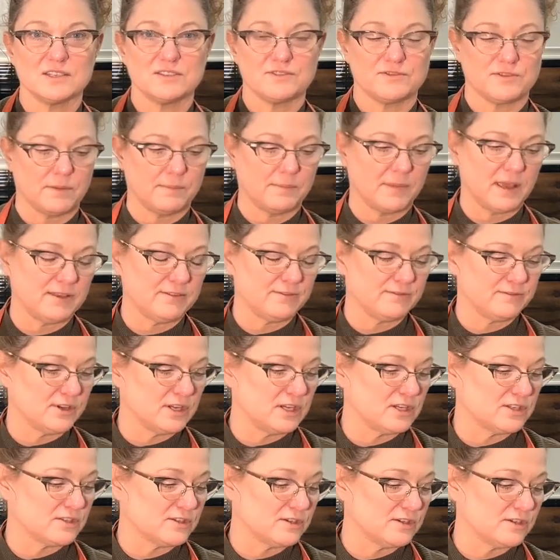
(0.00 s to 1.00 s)
from my
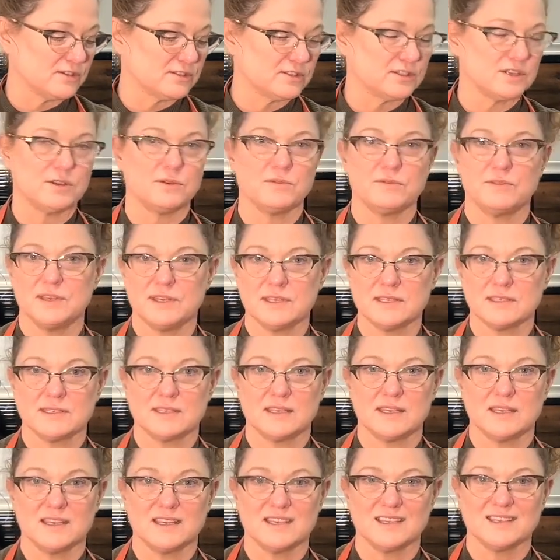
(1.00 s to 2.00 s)
freezer. So this
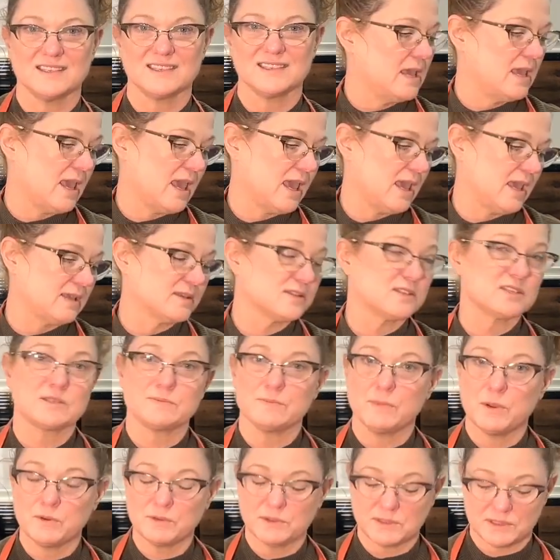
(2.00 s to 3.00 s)
is a
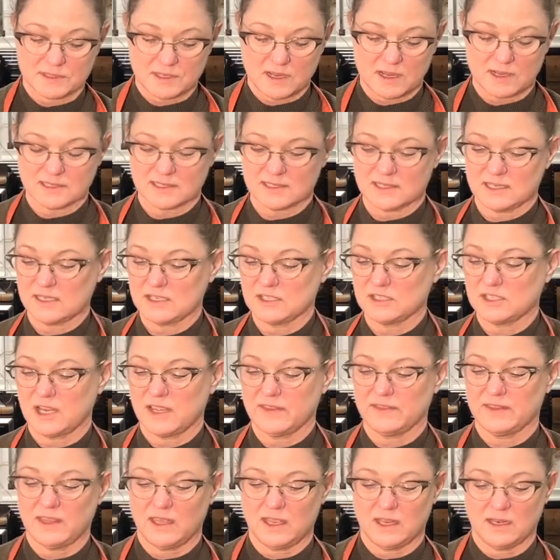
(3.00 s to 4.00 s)
smoked sausage,
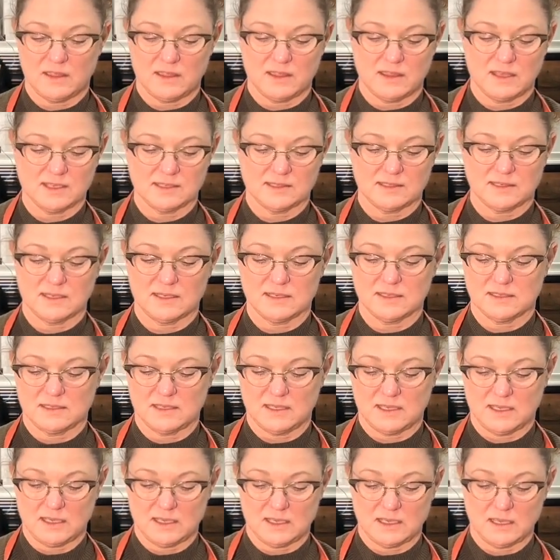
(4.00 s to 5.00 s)
and then this is
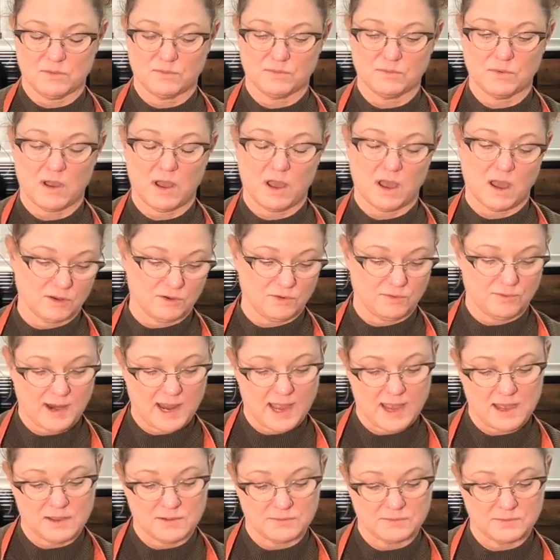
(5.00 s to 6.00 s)
the raw
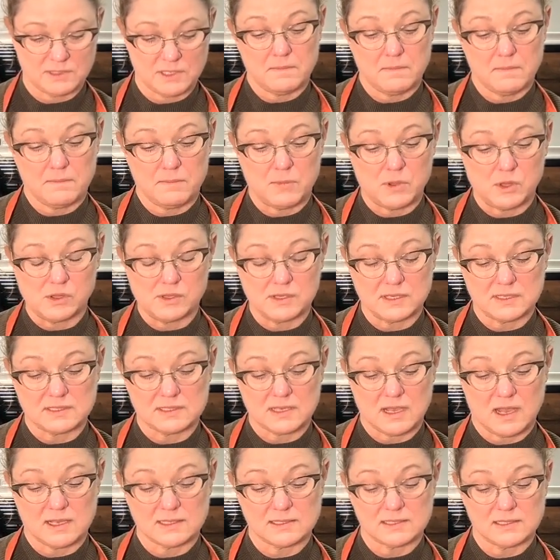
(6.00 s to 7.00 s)
ground bulk
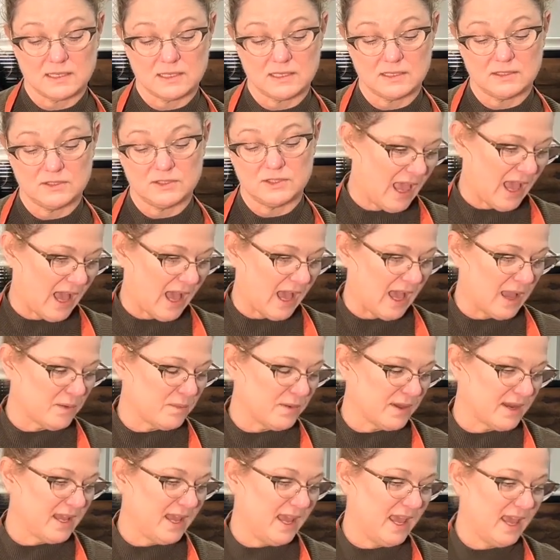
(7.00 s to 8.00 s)
sausage. I
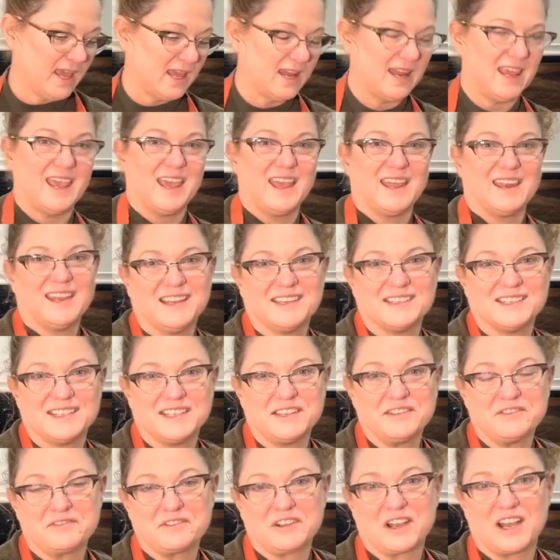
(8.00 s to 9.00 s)
went ahead and
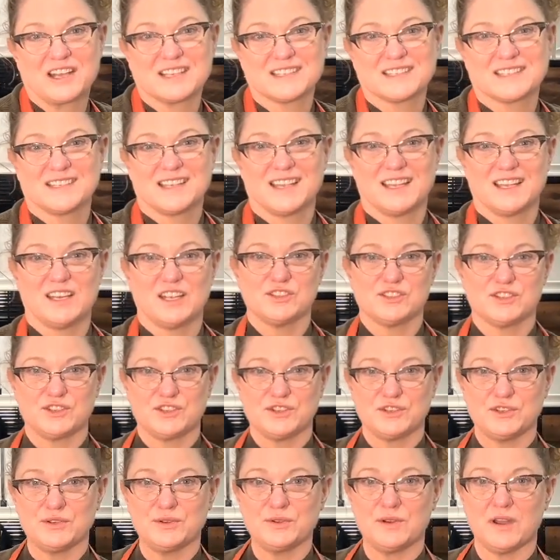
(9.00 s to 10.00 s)
defrosted
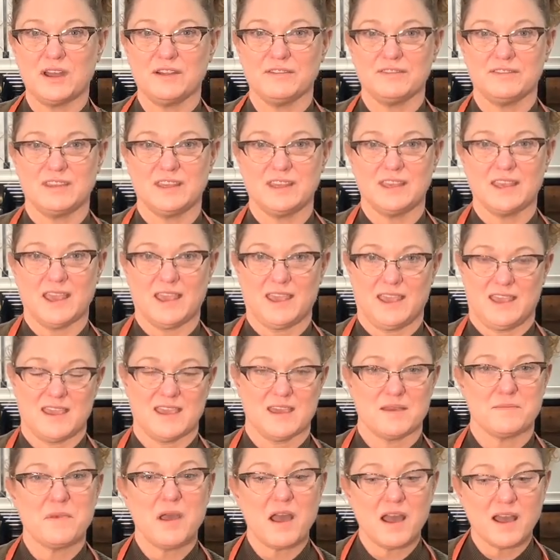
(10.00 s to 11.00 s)
2 of the
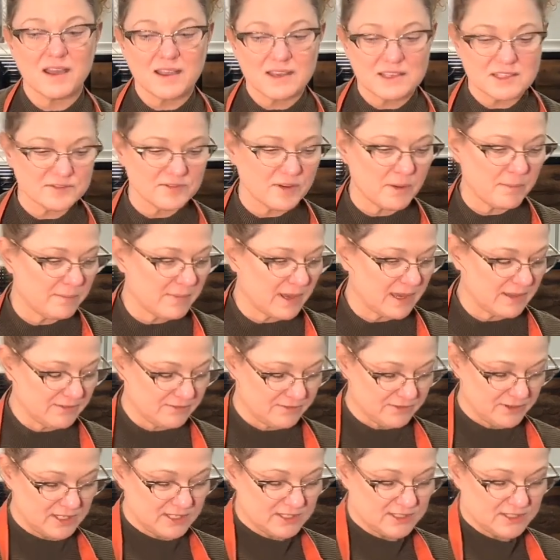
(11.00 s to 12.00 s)
ham hocks from my
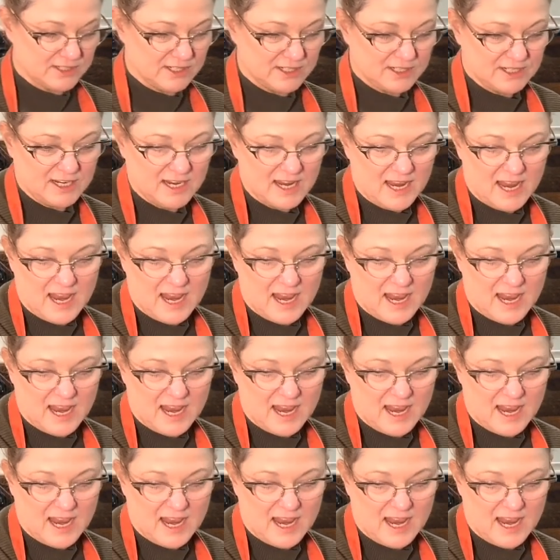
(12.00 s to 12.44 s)
freezer.